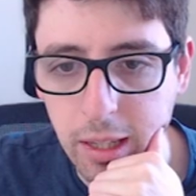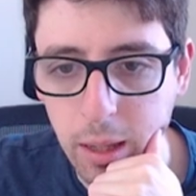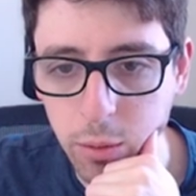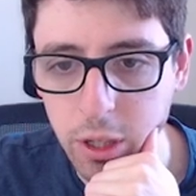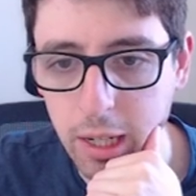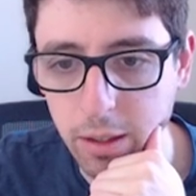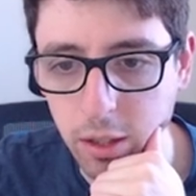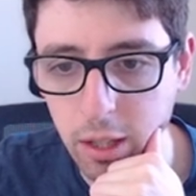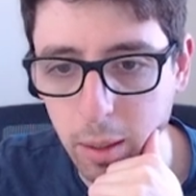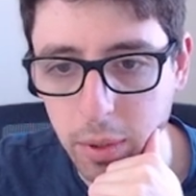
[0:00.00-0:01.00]
Now I'm just kind
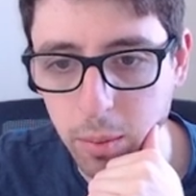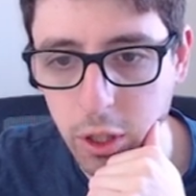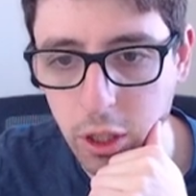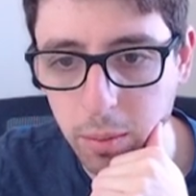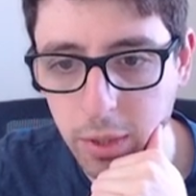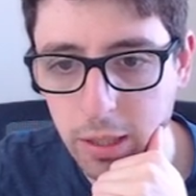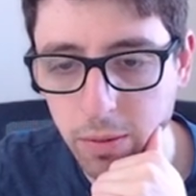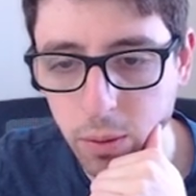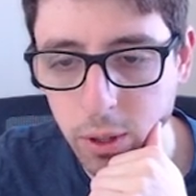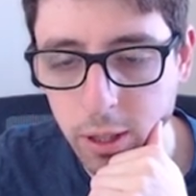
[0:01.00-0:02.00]
of stopping bishop
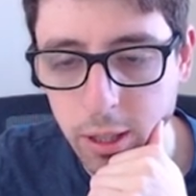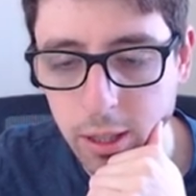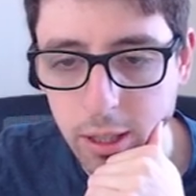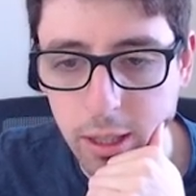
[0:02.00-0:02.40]
d4.